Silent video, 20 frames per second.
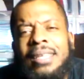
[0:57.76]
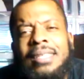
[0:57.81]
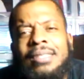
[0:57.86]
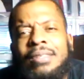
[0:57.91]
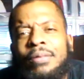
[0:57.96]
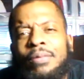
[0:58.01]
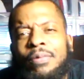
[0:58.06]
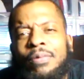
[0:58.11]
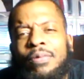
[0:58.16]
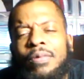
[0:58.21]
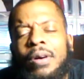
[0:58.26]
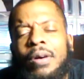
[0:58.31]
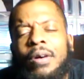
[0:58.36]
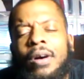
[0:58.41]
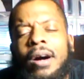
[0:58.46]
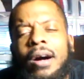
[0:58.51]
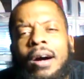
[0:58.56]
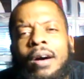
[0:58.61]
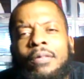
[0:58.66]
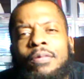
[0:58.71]
So,
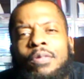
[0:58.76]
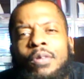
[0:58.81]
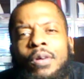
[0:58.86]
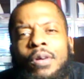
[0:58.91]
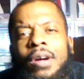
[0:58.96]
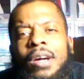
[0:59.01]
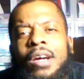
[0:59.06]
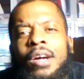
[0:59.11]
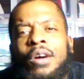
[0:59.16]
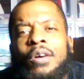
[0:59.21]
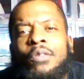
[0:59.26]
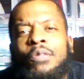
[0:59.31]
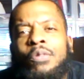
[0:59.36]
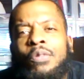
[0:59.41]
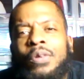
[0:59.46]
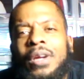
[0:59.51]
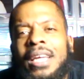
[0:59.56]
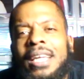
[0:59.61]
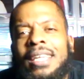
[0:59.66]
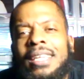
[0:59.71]
uh, for
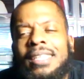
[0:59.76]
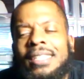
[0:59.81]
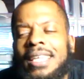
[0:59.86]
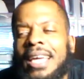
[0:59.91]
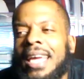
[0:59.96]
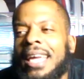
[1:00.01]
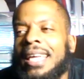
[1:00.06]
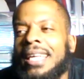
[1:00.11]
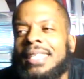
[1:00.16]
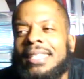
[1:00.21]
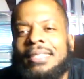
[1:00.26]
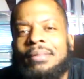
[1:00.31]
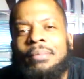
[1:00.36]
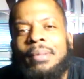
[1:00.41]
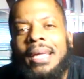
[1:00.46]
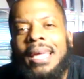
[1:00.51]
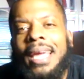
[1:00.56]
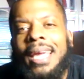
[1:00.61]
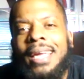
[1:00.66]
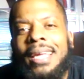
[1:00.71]
free takings,
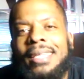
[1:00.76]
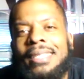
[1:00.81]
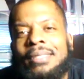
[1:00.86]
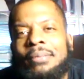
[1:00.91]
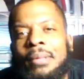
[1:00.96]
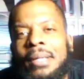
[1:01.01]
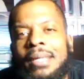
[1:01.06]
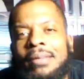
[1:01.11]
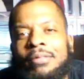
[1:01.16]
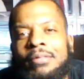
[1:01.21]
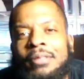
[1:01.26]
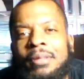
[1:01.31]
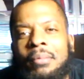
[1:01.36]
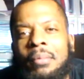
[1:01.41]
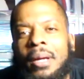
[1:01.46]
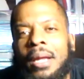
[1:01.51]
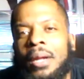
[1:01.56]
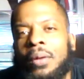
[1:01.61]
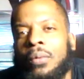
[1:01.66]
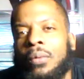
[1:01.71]
McGakins, man. For
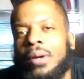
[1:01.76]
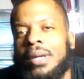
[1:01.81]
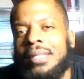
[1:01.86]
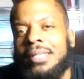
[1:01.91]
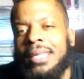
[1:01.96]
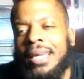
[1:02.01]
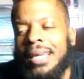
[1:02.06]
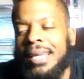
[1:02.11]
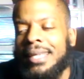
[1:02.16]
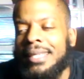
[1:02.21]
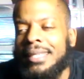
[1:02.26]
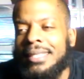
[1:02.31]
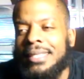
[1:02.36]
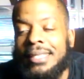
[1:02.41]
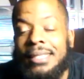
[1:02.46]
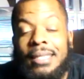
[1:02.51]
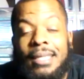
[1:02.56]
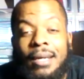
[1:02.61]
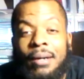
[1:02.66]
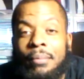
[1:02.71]
somebody that want to take it,
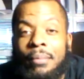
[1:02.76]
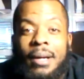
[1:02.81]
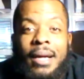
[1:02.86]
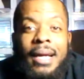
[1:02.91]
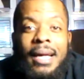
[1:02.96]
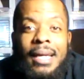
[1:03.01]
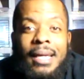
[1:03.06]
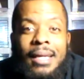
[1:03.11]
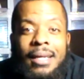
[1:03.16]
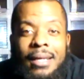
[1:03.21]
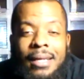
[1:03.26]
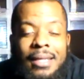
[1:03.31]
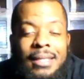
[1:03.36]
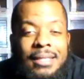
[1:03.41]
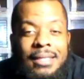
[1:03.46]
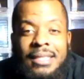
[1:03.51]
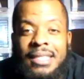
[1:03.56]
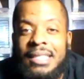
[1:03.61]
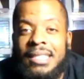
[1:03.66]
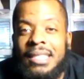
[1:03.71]
just come by and get it
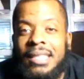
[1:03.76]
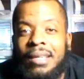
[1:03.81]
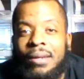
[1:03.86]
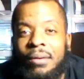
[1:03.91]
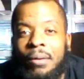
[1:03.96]
because it's just sitting